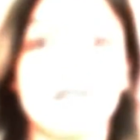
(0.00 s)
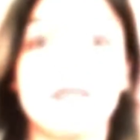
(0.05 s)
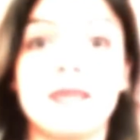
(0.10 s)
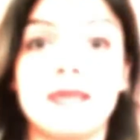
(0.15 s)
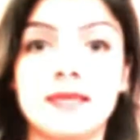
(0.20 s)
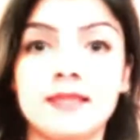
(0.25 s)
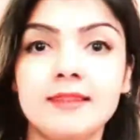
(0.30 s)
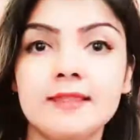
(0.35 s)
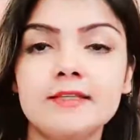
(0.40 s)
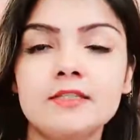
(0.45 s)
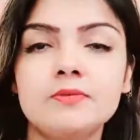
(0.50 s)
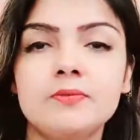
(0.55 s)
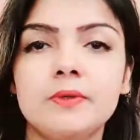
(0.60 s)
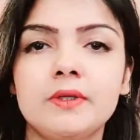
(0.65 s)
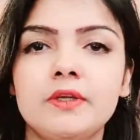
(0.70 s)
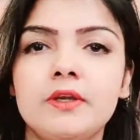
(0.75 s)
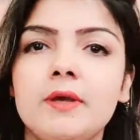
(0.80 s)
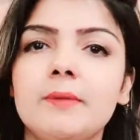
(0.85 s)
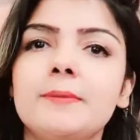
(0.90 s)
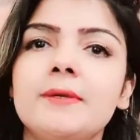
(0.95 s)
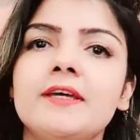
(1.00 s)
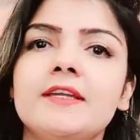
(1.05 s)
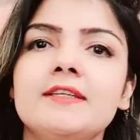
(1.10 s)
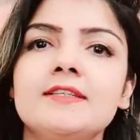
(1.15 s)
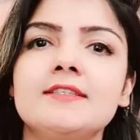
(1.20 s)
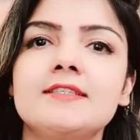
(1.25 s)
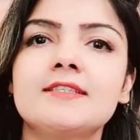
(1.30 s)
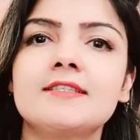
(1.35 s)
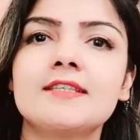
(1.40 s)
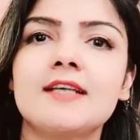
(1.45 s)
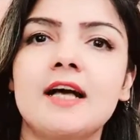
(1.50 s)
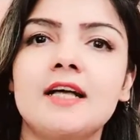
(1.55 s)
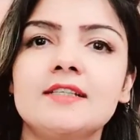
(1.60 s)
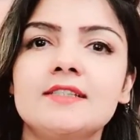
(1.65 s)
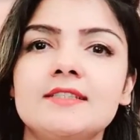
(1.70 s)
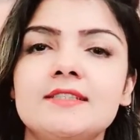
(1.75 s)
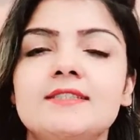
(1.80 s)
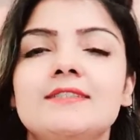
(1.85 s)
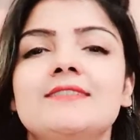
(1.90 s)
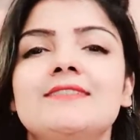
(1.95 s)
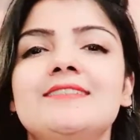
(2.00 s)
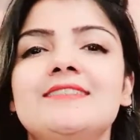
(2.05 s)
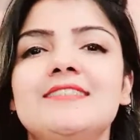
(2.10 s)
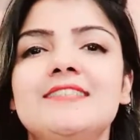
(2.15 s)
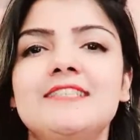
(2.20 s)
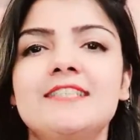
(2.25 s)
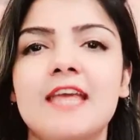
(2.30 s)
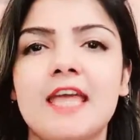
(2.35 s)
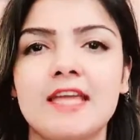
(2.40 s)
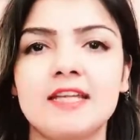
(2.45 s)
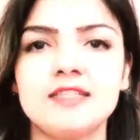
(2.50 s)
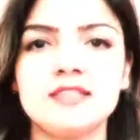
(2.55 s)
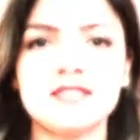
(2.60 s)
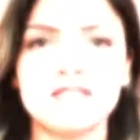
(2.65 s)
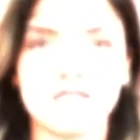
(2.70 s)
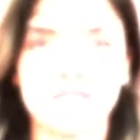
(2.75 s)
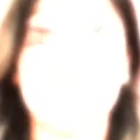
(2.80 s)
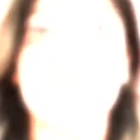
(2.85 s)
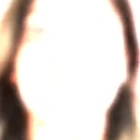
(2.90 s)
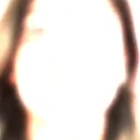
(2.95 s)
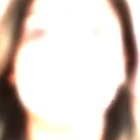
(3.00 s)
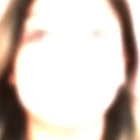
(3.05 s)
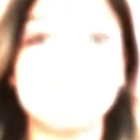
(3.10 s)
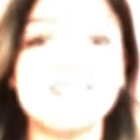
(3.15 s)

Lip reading: In this video, I'm going to discuss 10 tips,